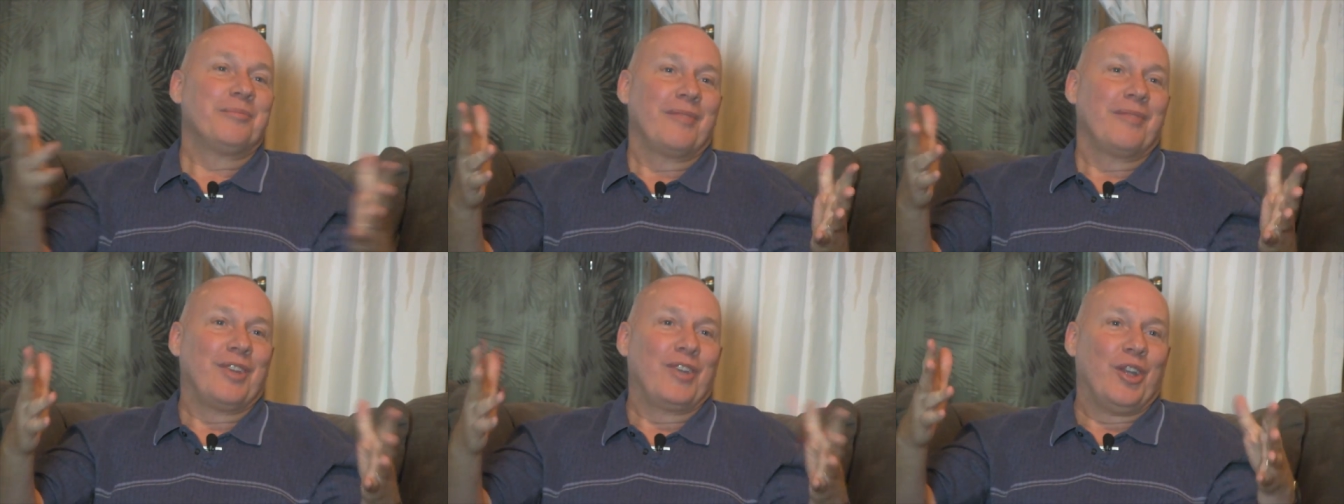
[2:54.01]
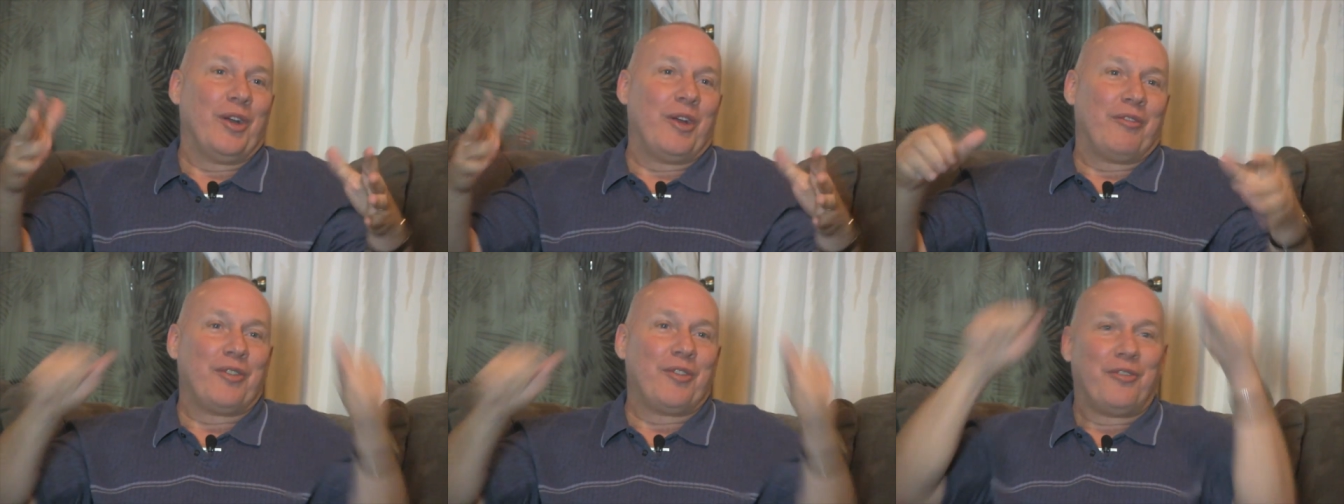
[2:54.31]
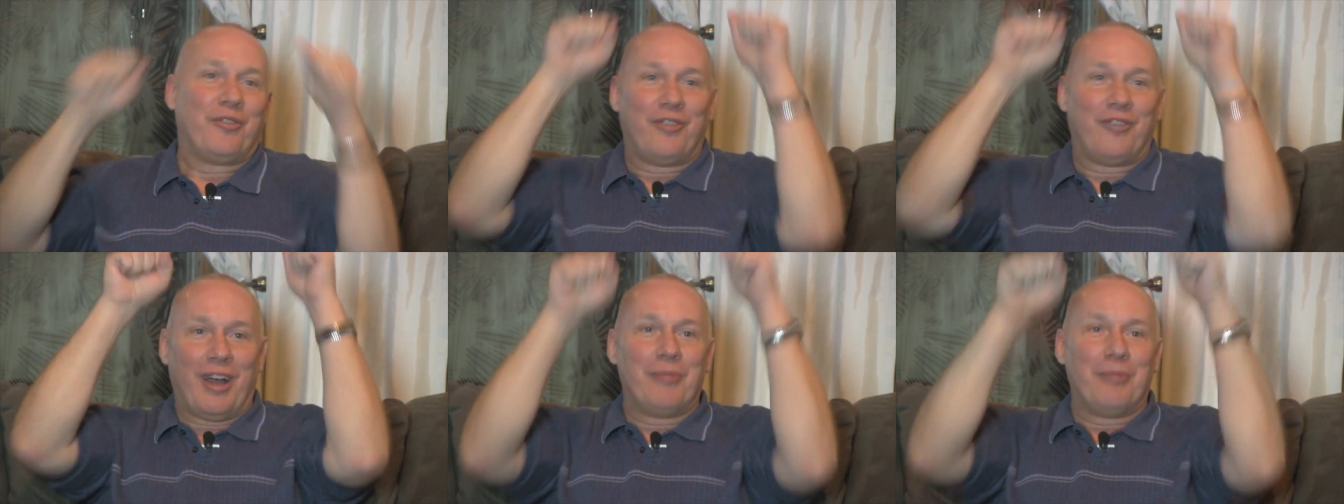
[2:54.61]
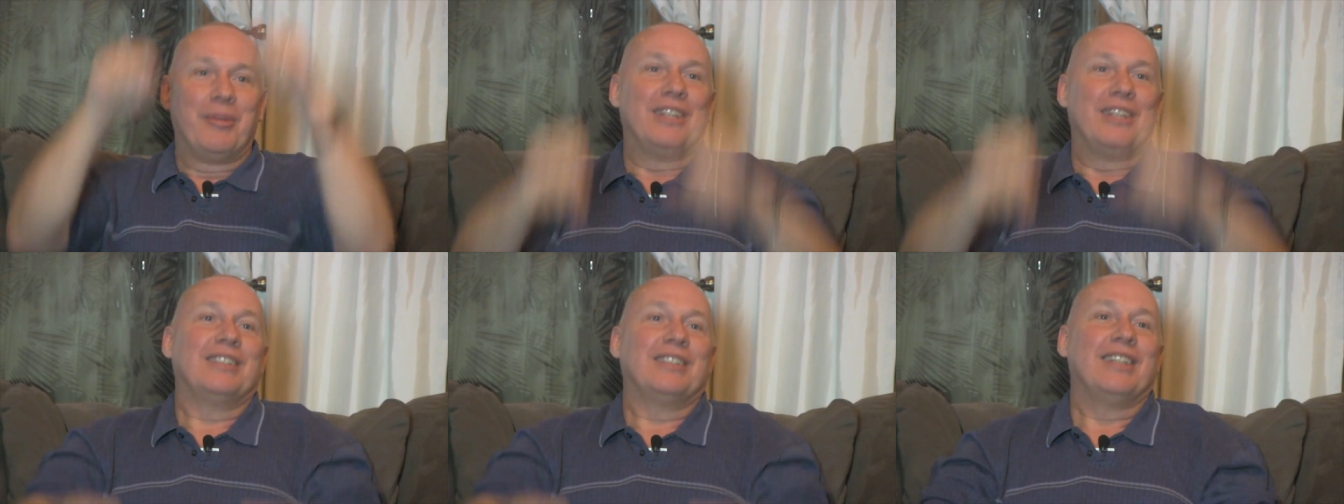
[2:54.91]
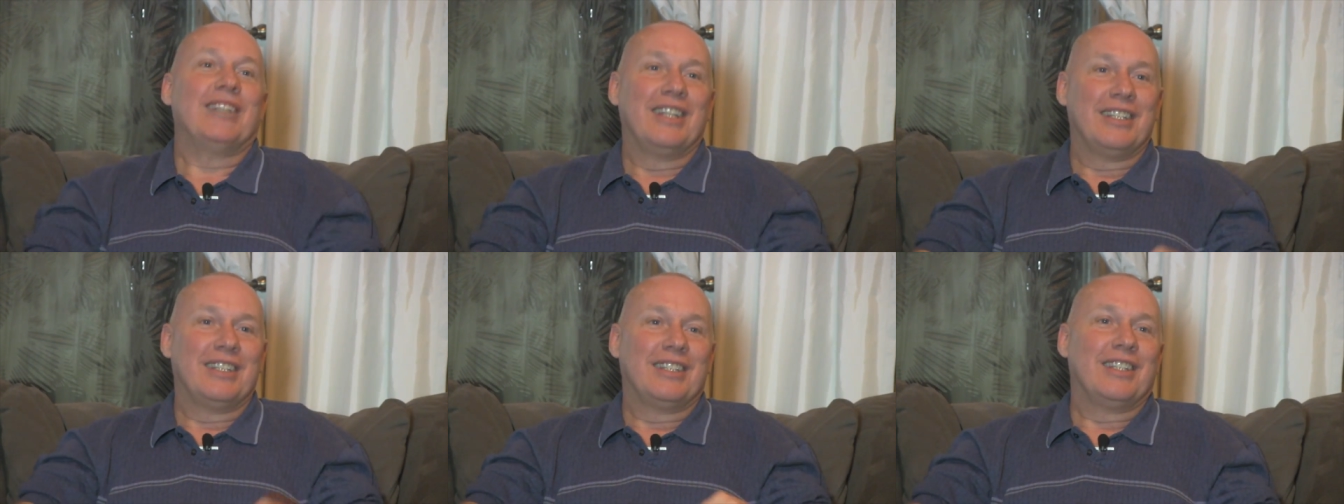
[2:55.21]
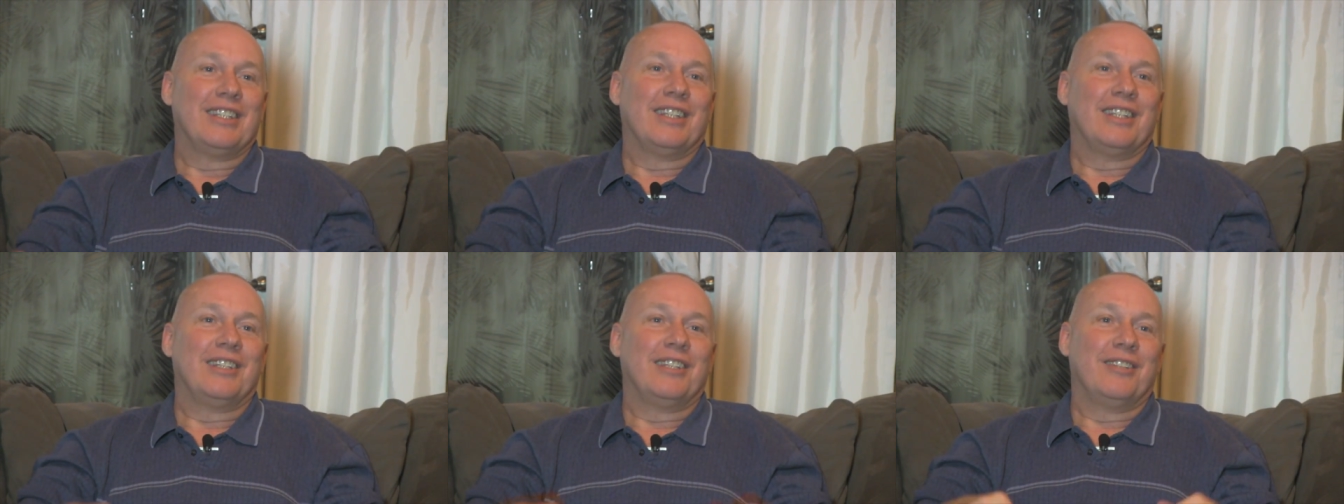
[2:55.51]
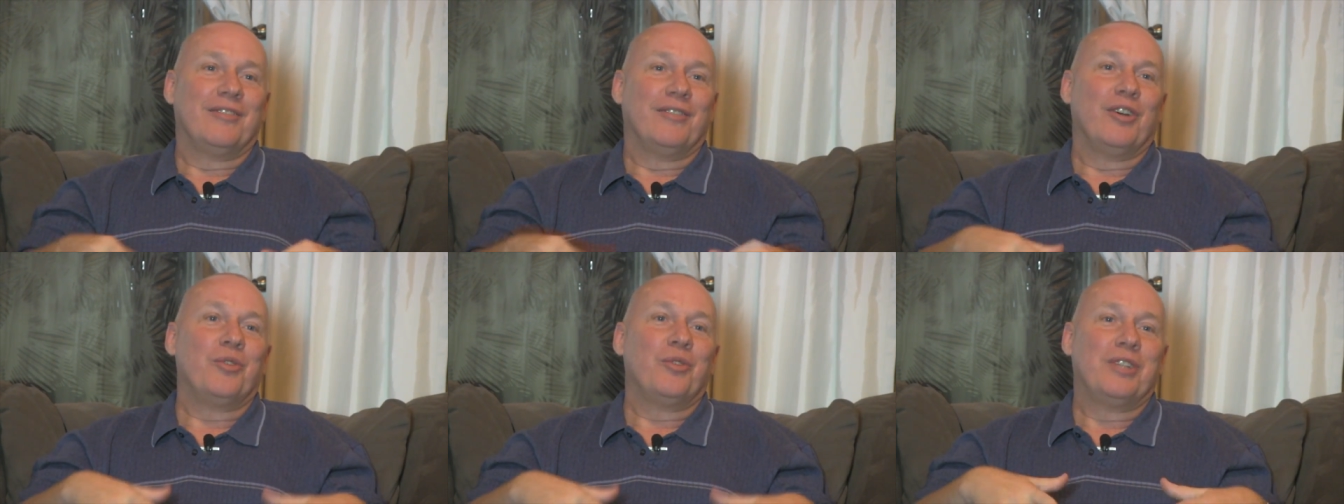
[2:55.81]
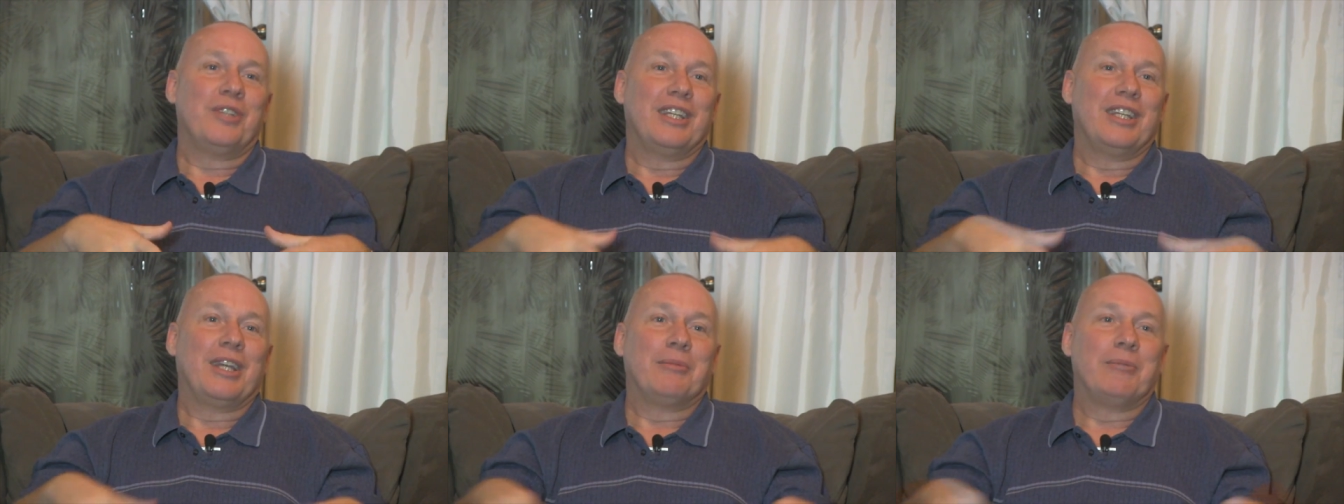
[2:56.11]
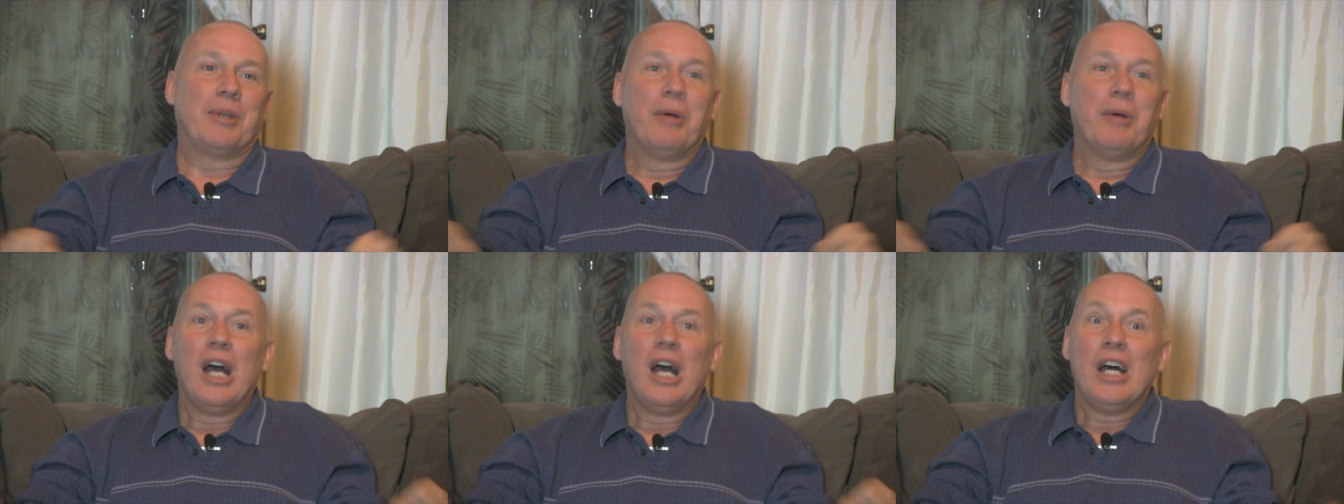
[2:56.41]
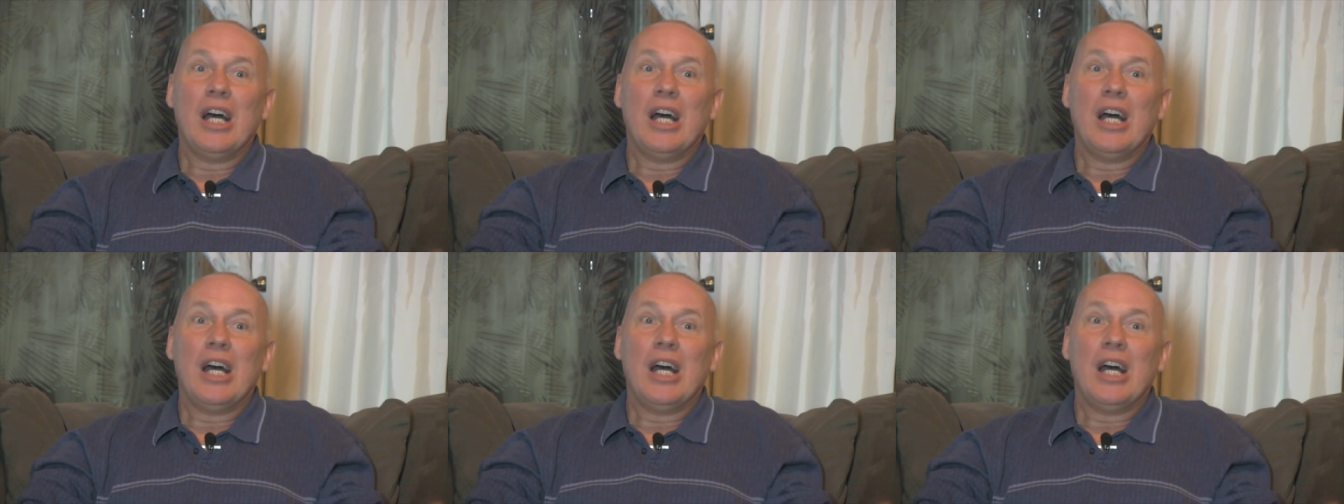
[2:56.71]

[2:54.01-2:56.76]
you know, after five minutes of this, the devotee comes up,